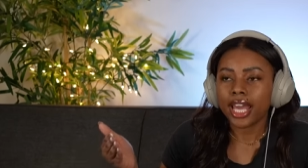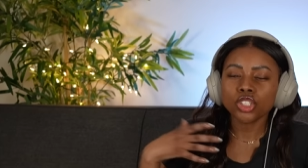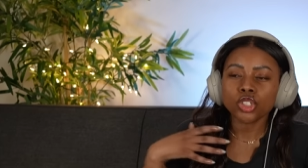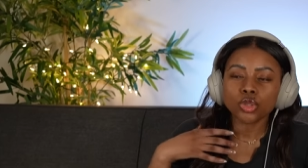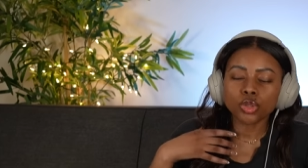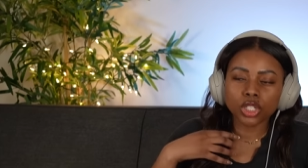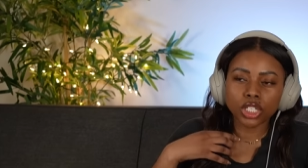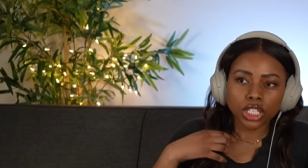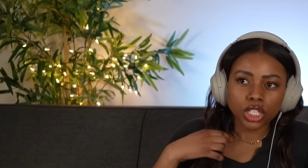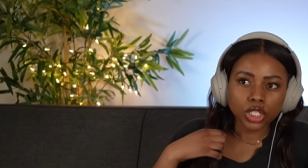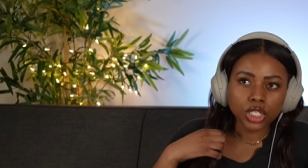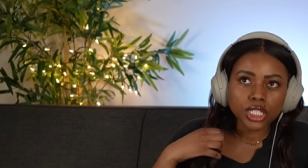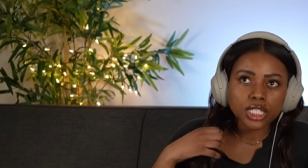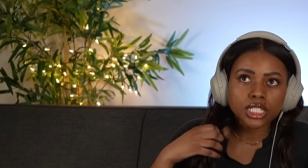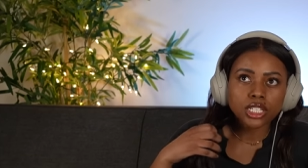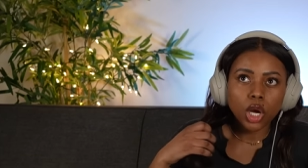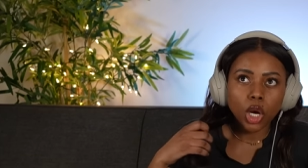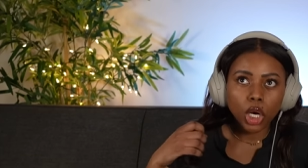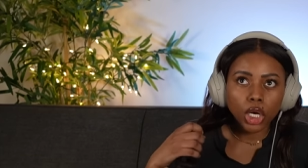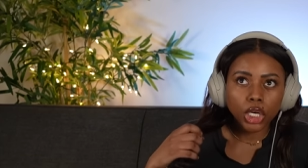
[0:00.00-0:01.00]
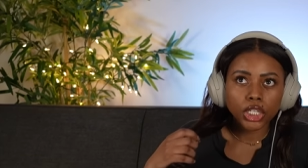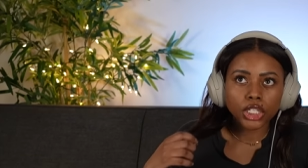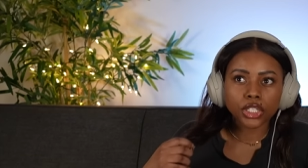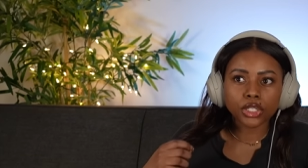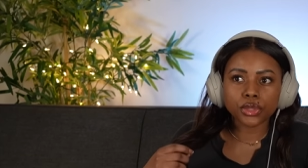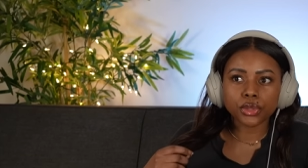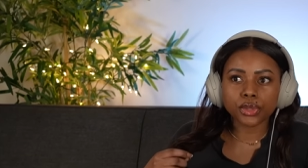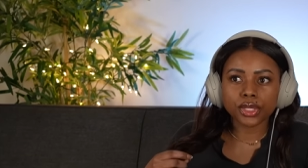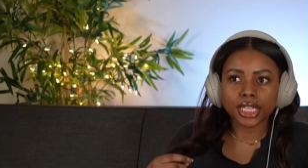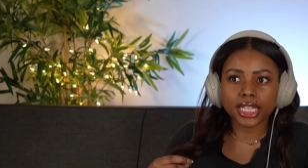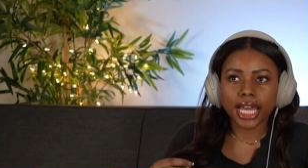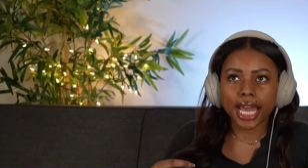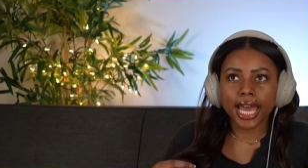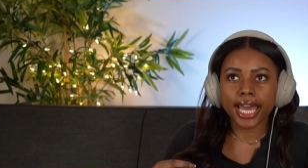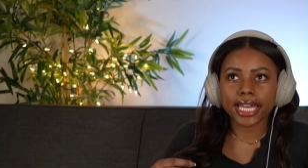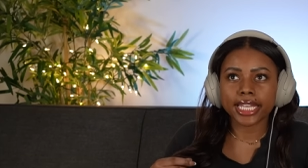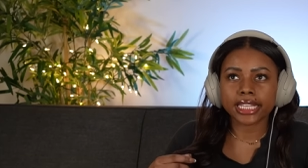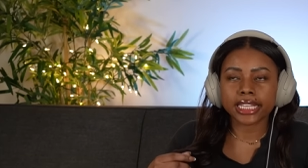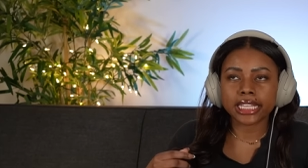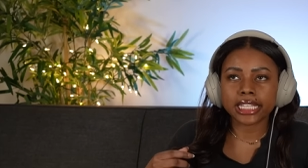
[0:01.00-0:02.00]
You could argue
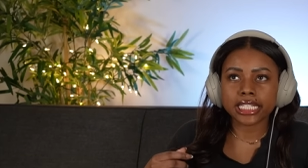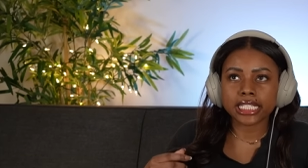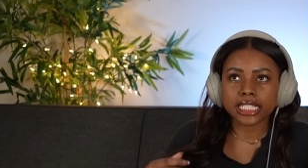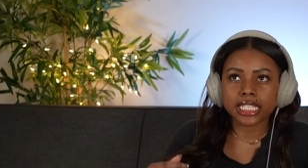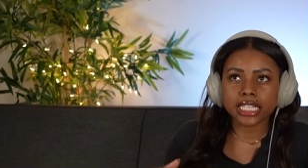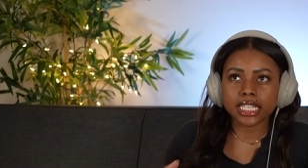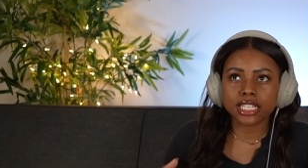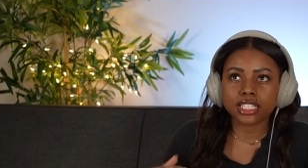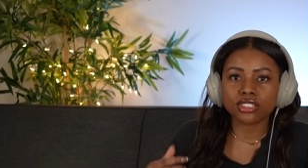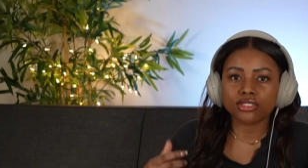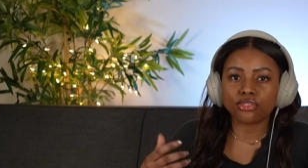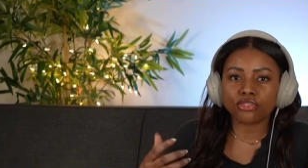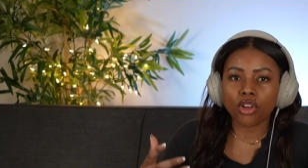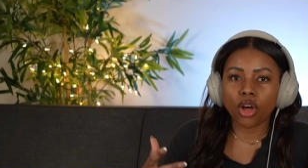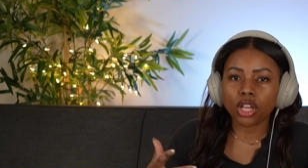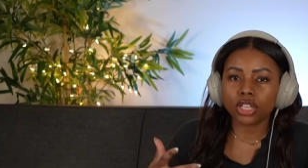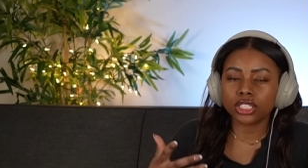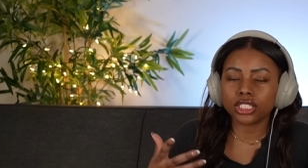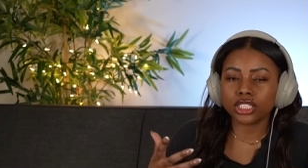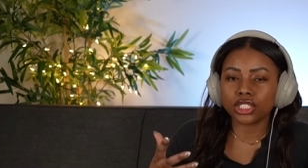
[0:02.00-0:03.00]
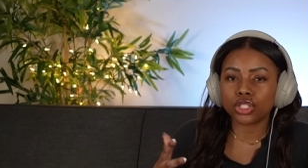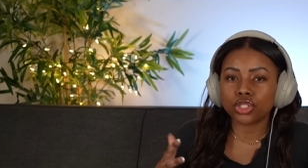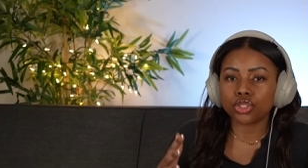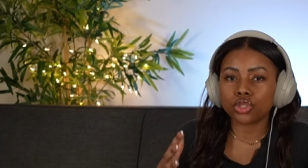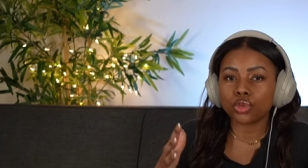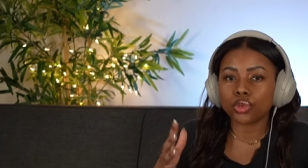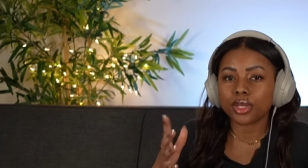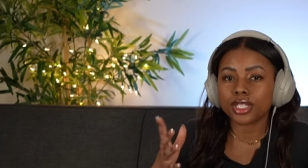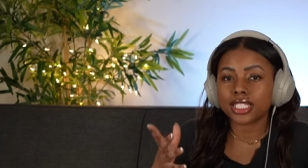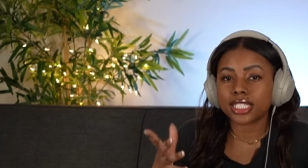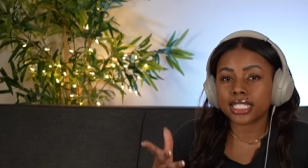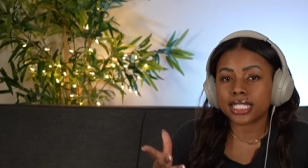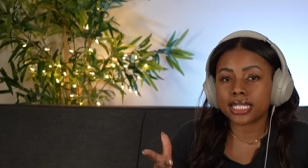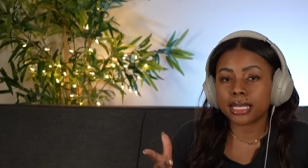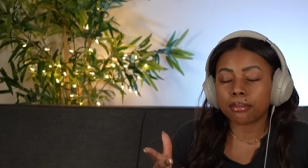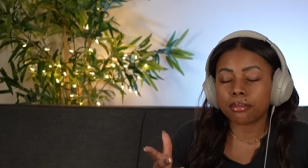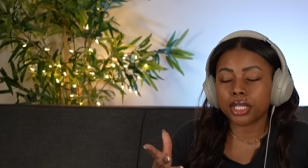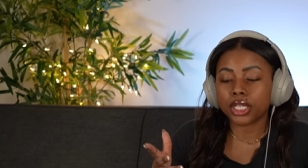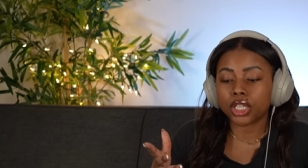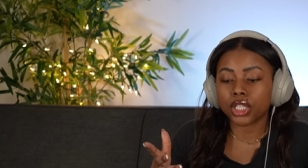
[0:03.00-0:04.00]
that this is falling into a
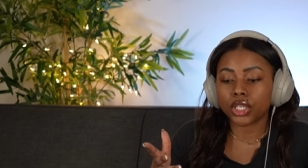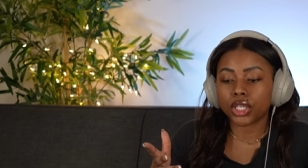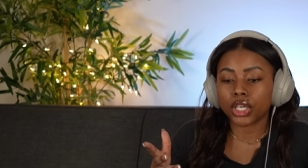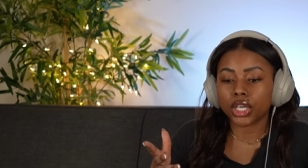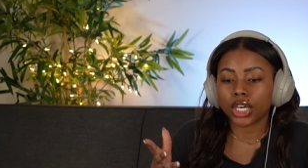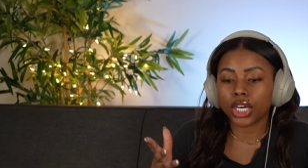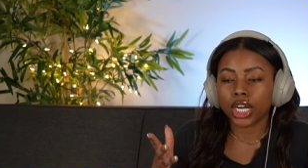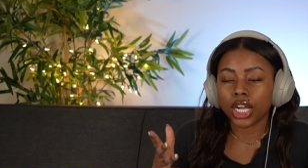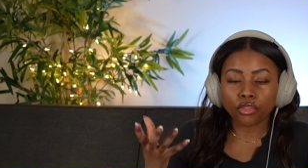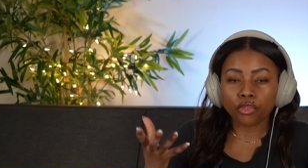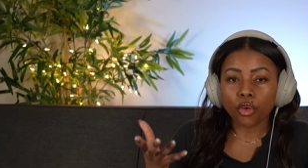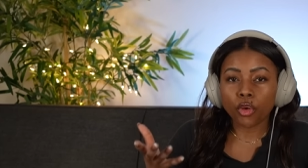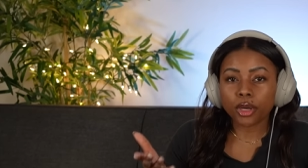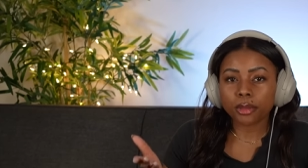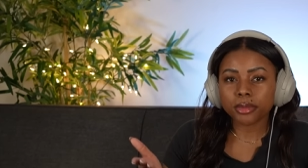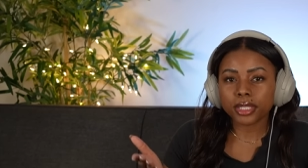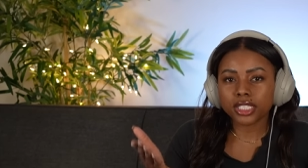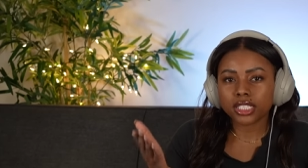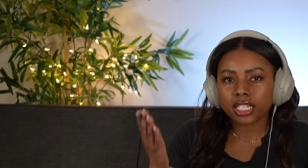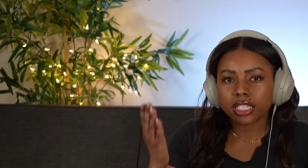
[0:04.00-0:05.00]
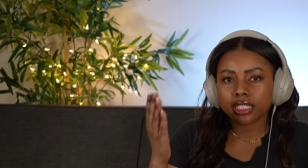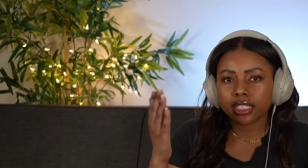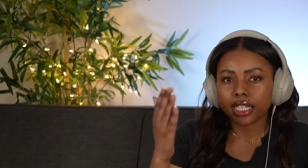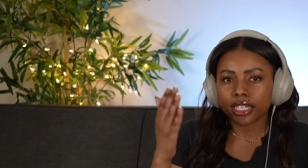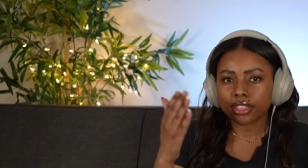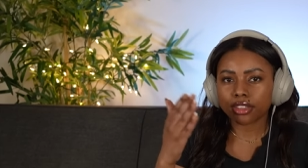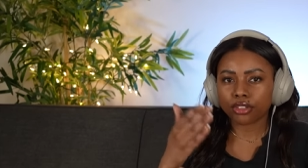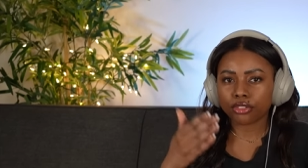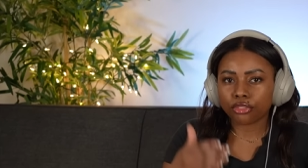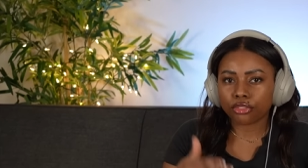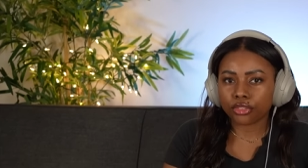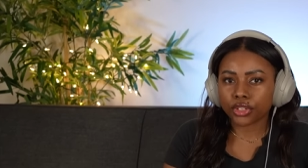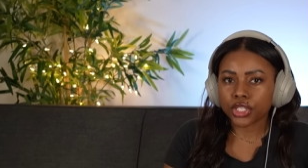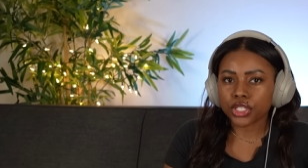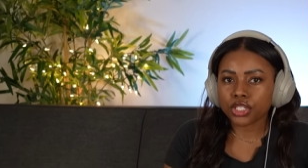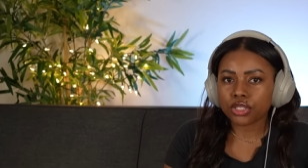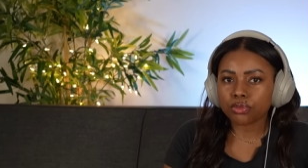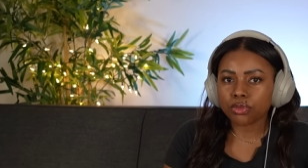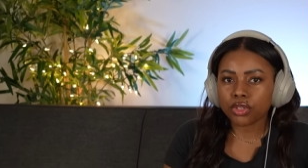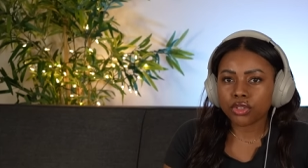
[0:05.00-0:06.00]
similar formula like the
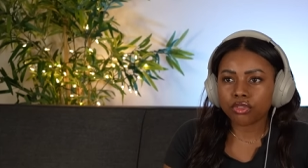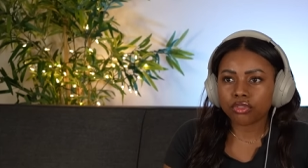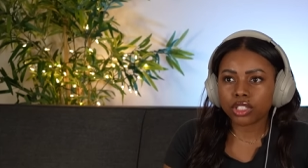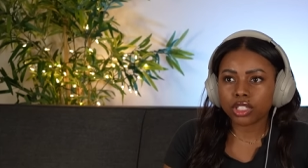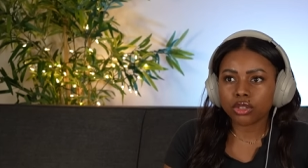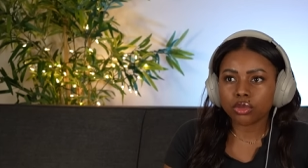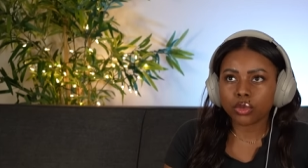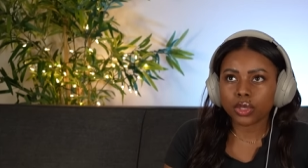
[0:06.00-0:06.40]
first movie,